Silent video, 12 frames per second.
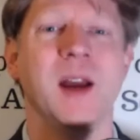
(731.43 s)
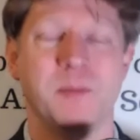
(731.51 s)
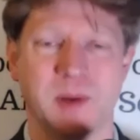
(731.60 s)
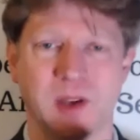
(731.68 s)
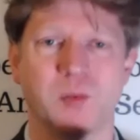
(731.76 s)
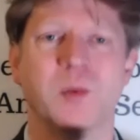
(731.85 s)

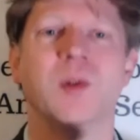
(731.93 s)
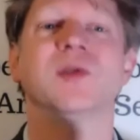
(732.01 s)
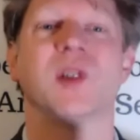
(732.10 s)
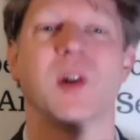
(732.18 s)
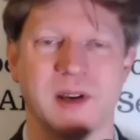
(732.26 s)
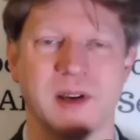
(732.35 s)
But you
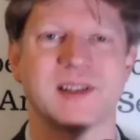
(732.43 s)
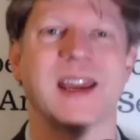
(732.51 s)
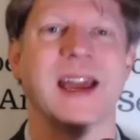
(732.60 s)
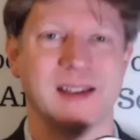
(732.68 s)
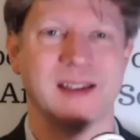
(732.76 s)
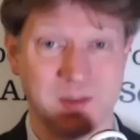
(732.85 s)
also must
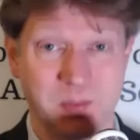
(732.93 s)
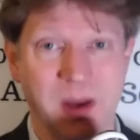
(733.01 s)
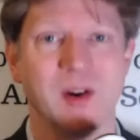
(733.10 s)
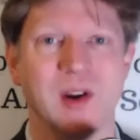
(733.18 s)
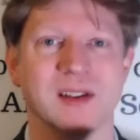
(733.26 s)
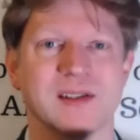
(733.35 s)
get
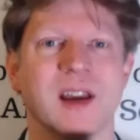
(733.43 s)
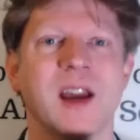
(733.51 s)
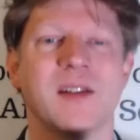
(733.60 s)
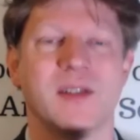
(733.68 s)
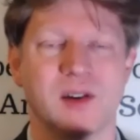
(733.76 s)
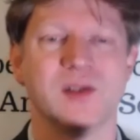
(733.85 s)
experience.
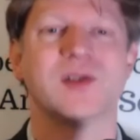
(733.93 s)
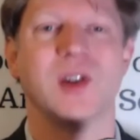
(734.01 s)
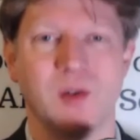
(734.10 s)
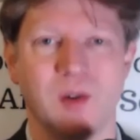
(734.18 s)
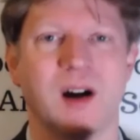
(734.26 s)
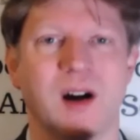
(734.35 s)
Those
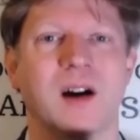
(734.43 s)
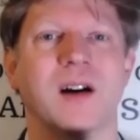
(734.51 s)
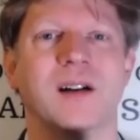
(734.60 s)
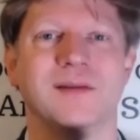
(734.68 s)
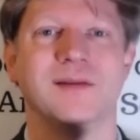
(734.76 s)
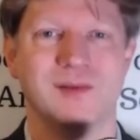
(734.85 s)
two are
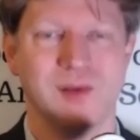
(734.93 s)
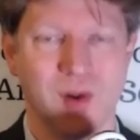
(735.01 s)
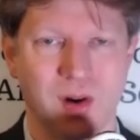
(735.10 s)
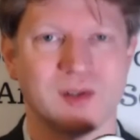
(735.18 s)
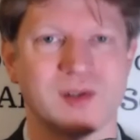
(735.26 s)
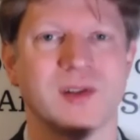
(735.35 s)

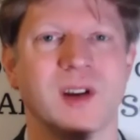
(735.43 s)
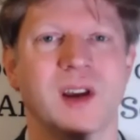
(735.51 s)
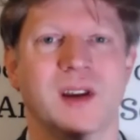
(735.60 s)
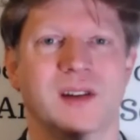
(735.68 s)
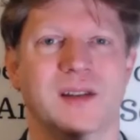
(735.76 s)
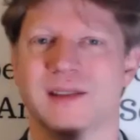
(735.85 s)
not,
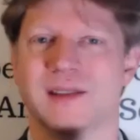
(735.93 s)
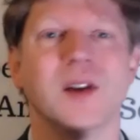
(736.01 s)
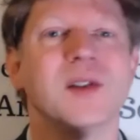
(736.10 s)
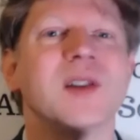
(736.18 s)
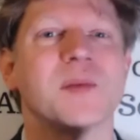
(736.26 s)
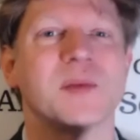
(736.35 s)
there's no
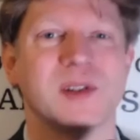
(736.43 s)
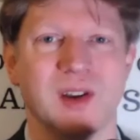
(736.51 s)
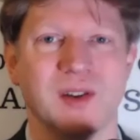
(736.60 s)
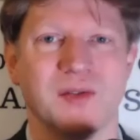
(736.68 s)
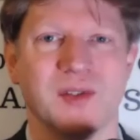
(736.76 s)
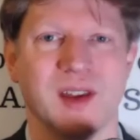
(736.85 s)

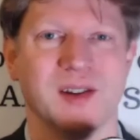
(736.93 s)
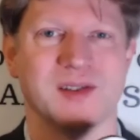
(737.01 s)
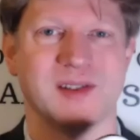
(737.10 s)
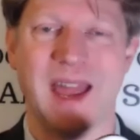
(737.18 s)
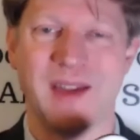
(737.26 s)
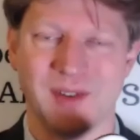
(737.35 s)
substitute for this
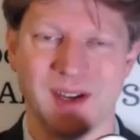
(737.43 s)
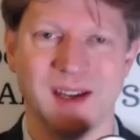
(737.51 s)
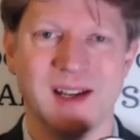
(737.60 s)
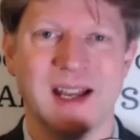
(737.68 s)
ever.